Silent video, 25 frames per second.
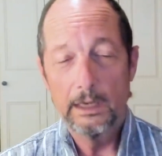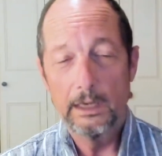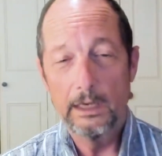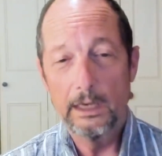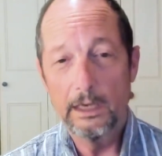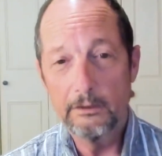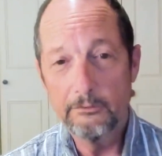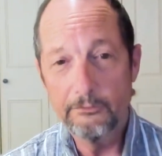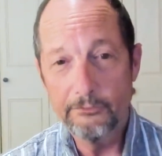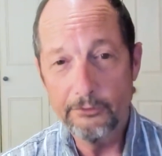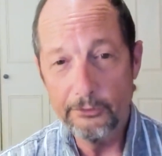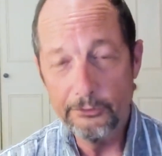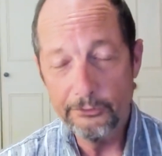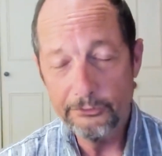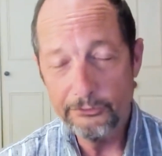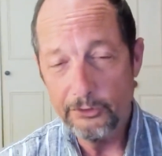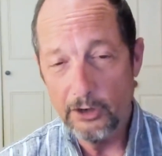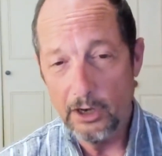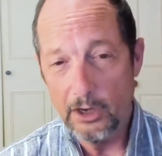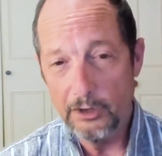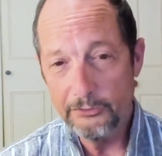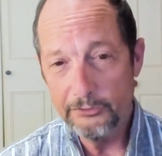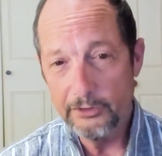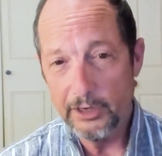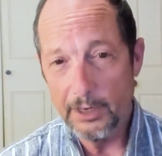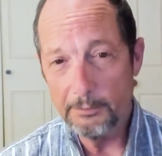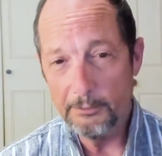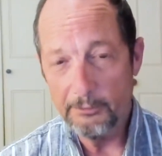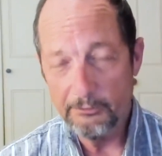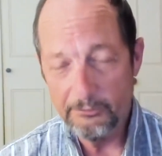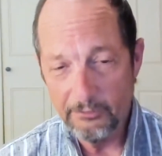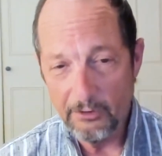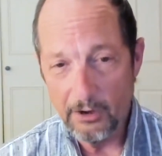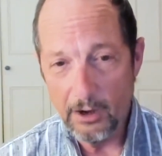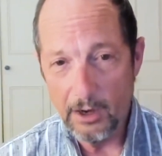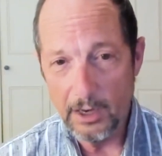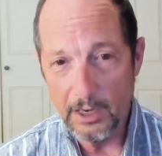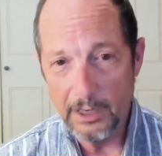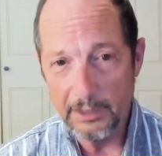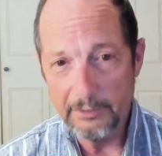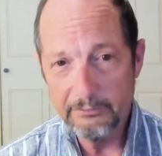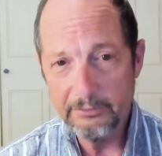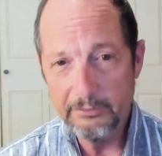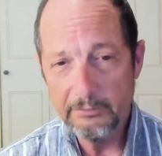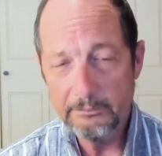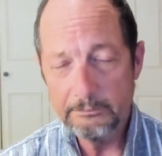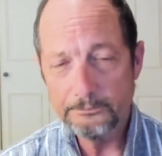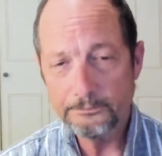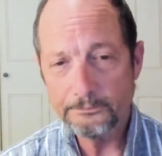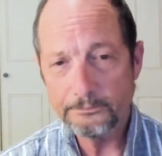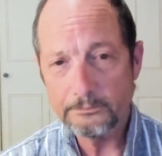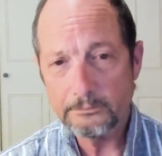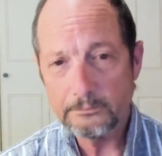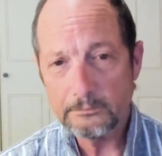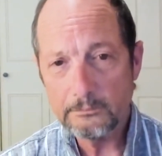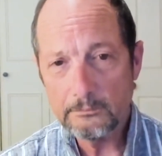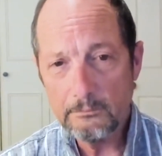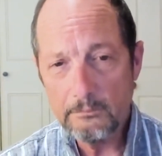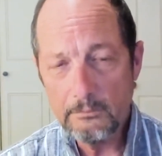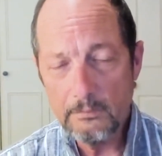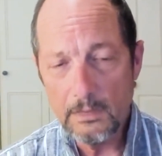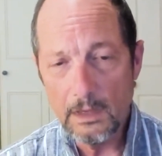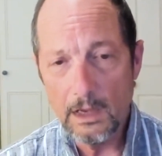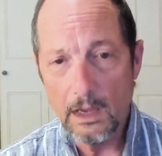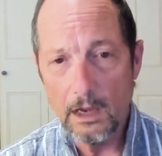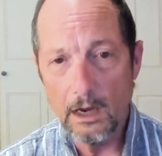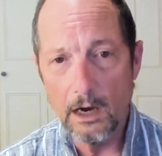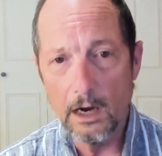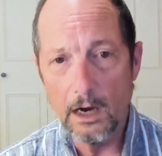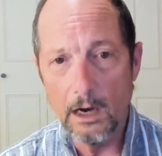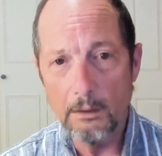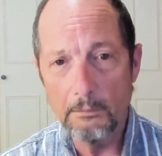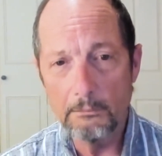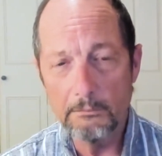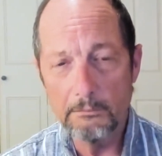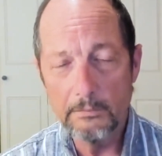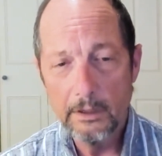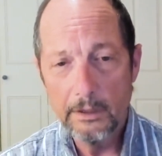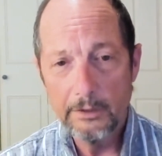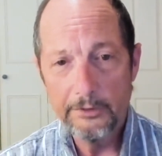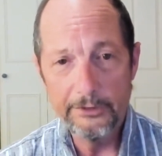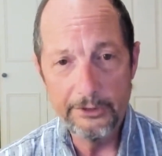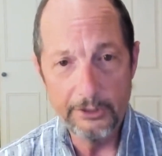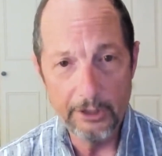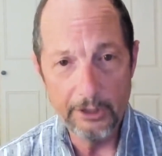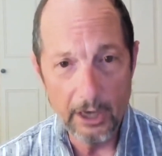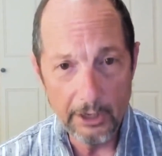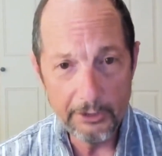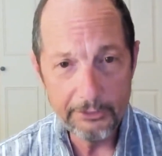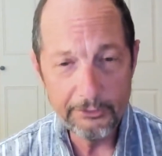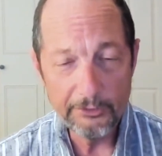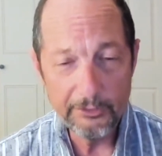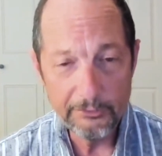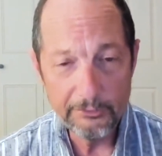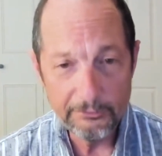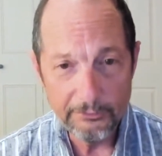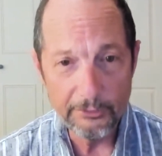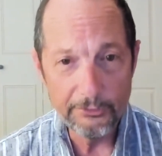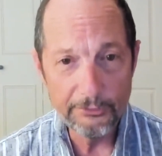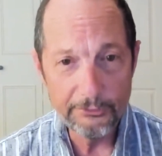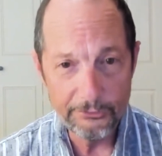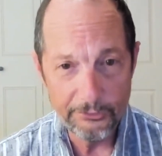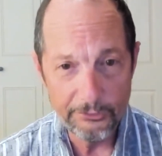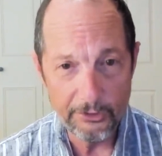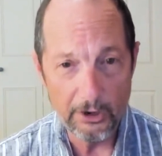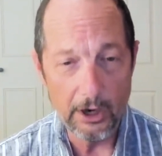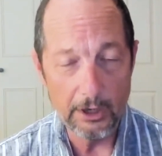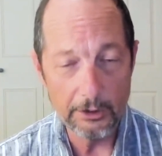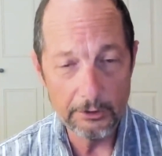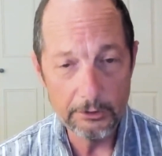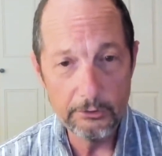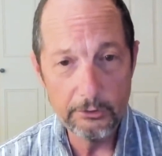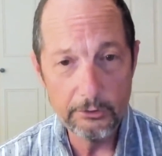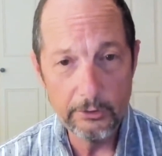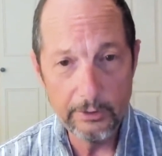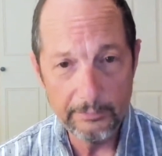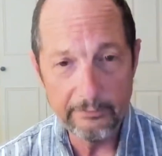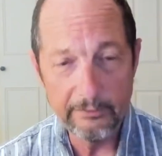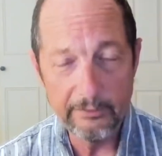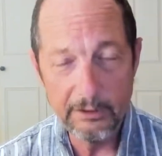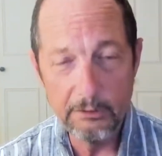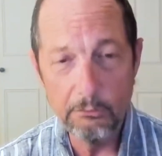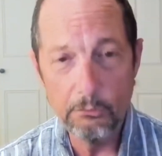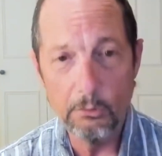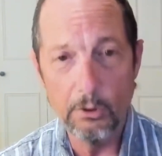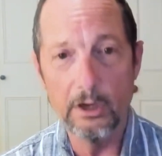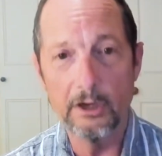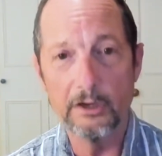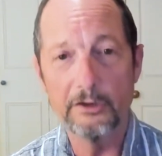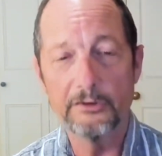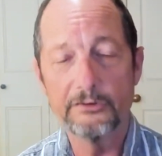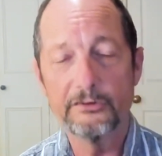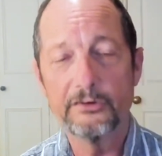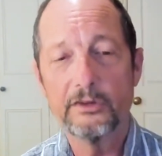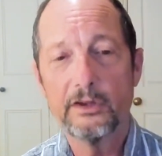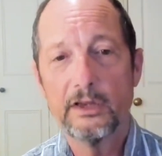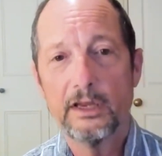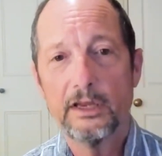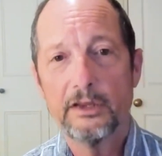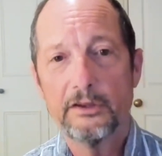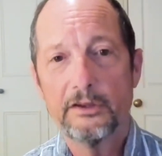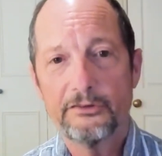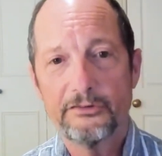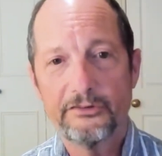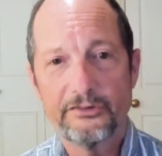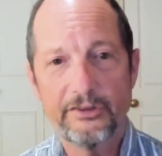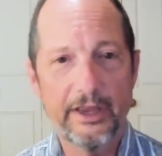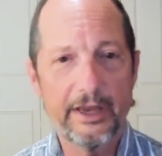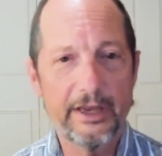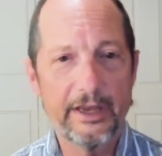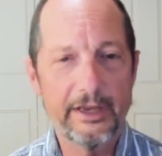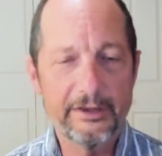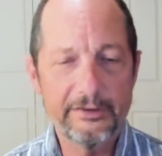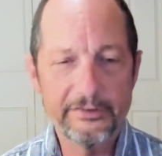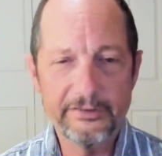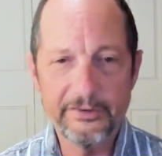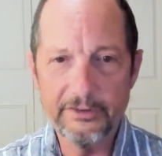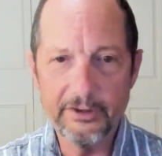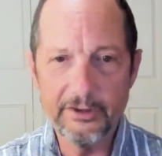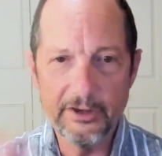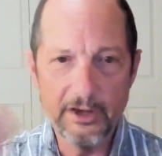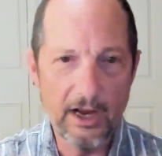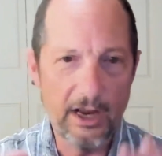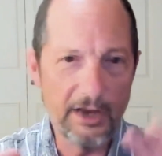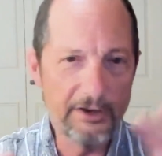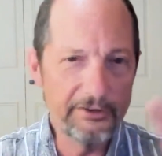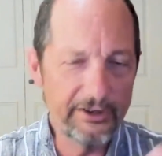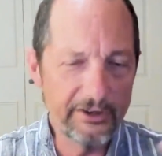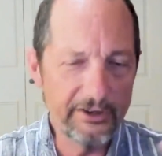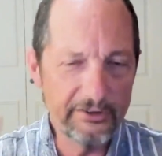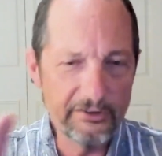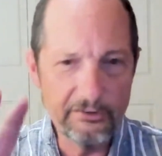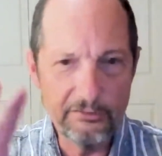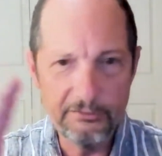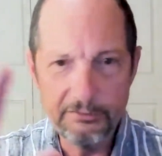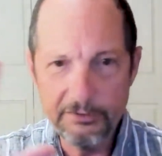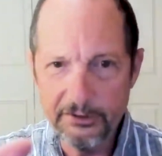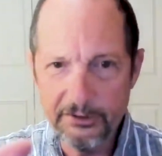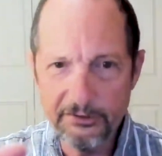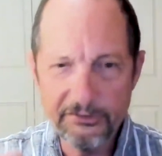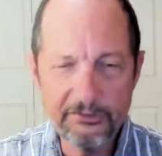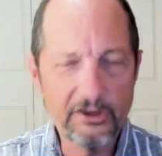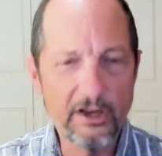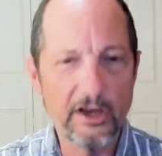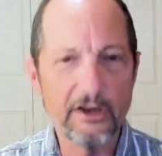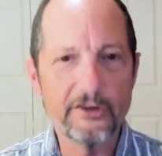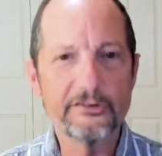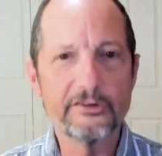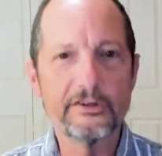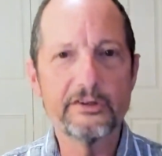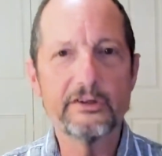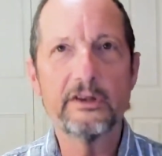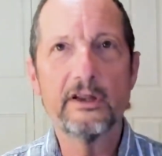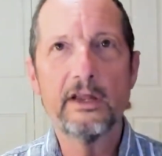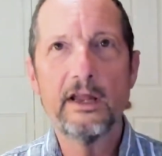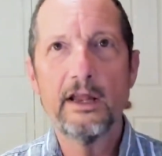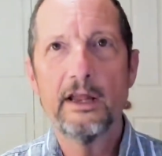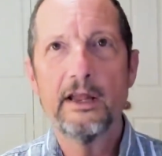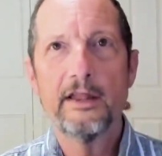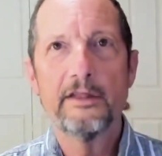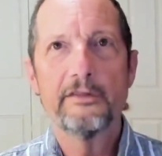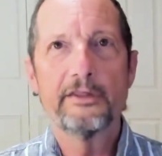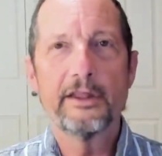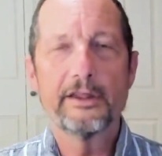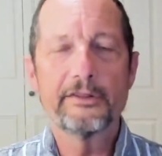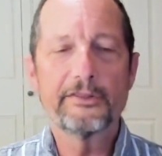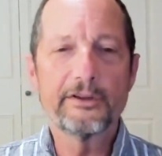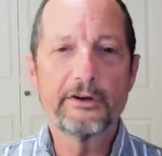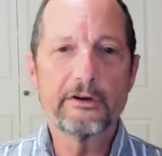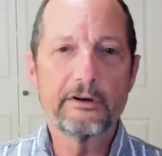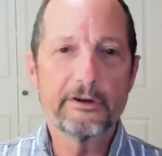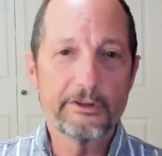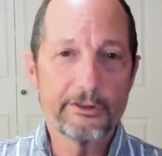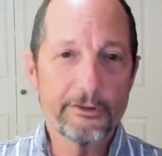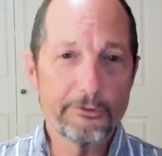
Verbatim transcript: In 1 John chapter 5, um, the author of 1 John, whoever he was, says in the context of a discussion that there are